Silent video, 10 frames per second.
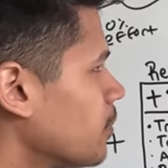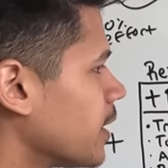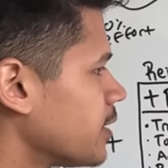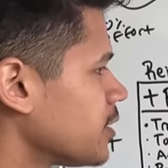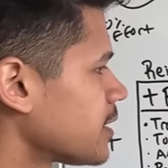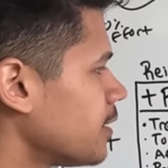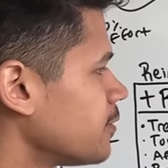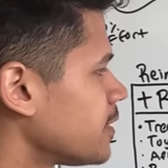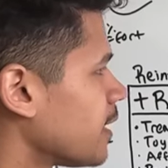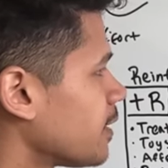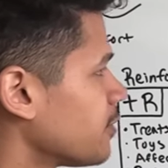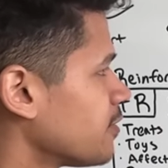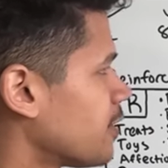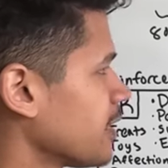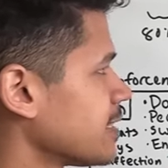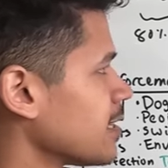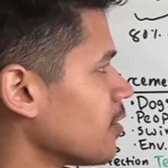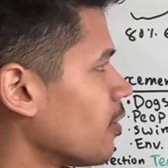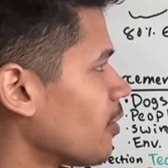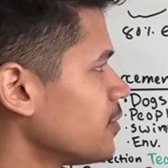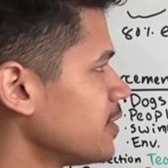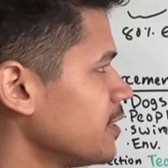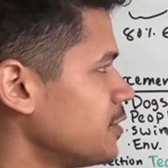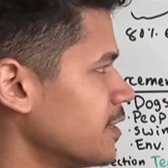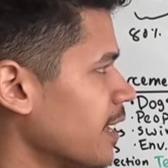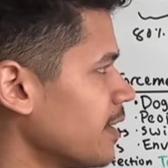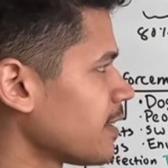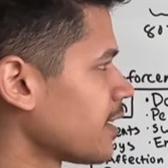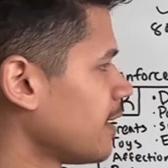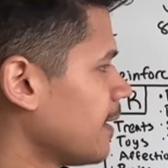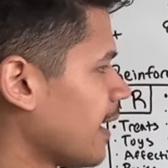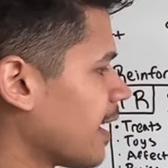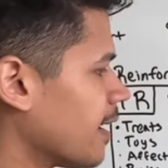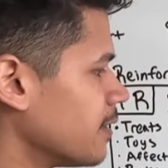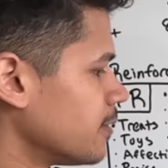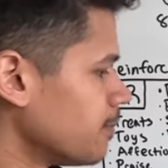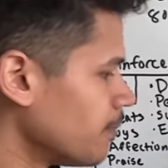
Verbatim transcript: but just understand that your dog is largely genetic and